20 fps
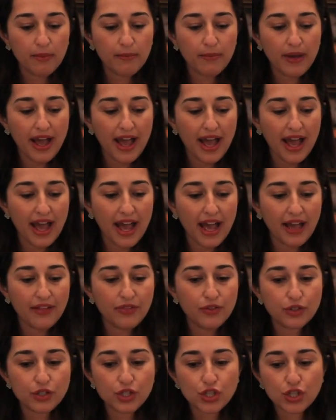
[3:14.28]

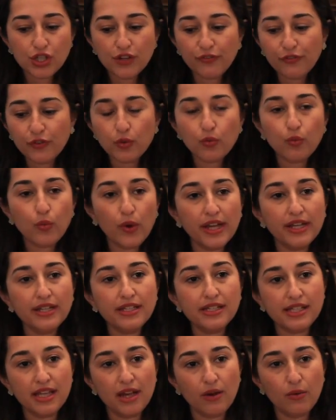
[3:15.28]
And there's different
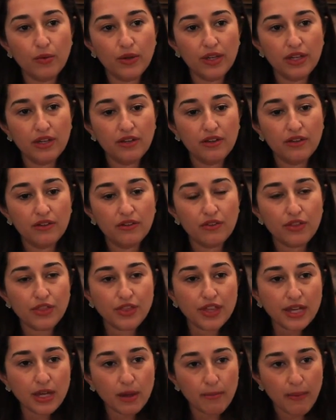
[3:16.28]
ways that we
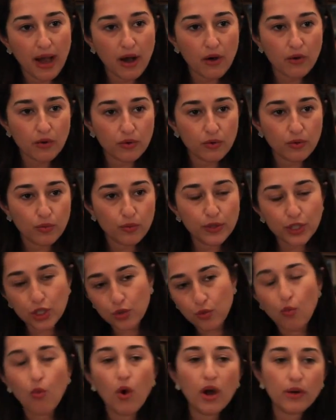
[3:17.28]
think about
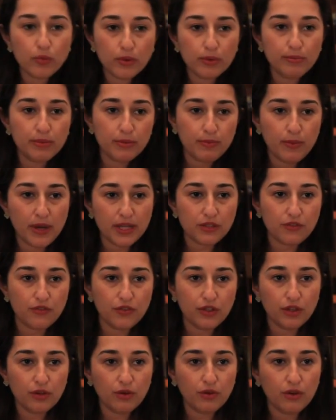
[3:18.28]
which one would be best
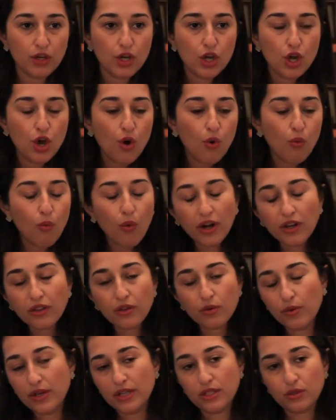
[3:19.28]
for you. One
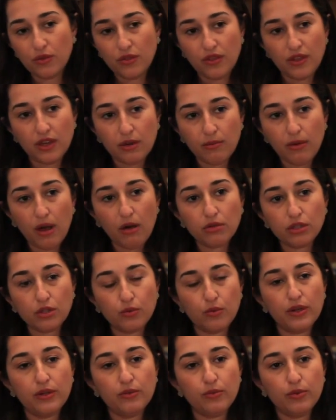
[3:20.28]
of the ways we think about
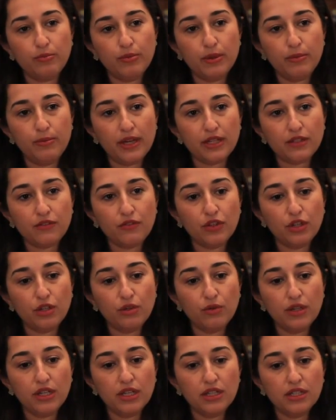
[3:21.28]
which one would be best for
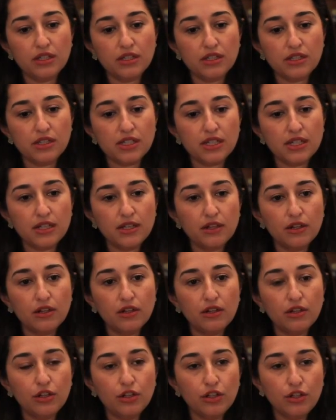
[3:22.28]
you is
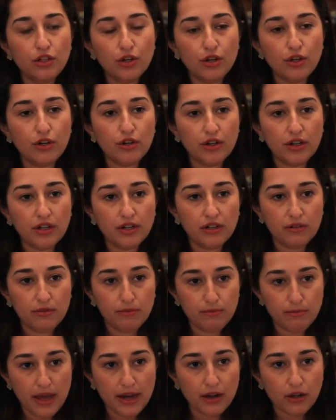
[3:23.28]
your
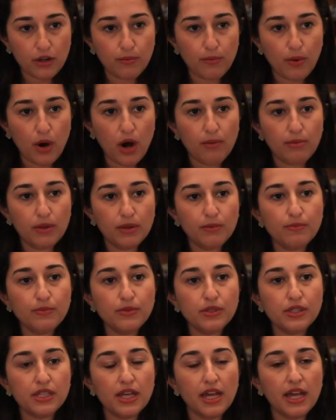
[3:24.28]
medical
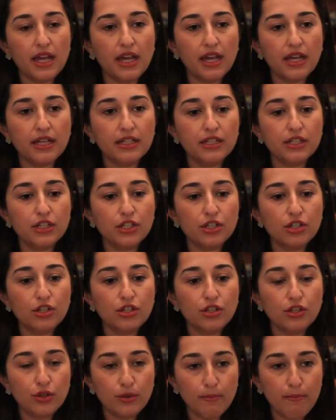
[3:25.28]
problems and
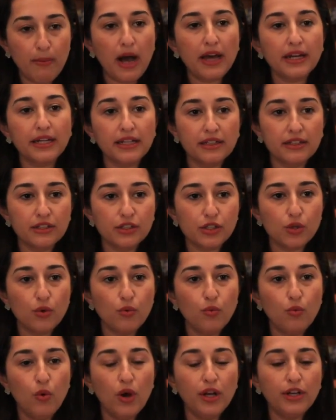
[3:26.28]
your body.
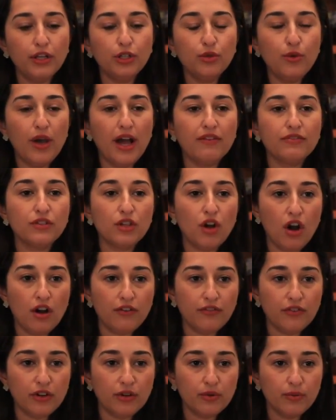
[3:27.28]
So what you have to
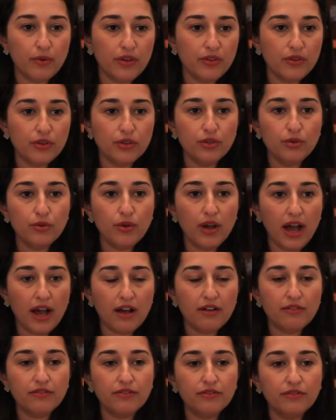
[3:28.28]
offer, whether you
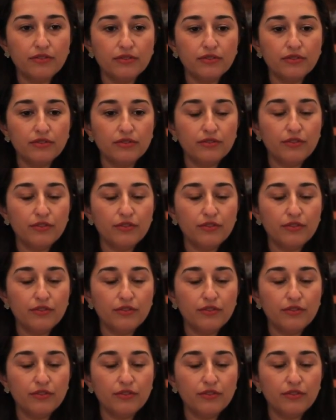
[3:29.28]
have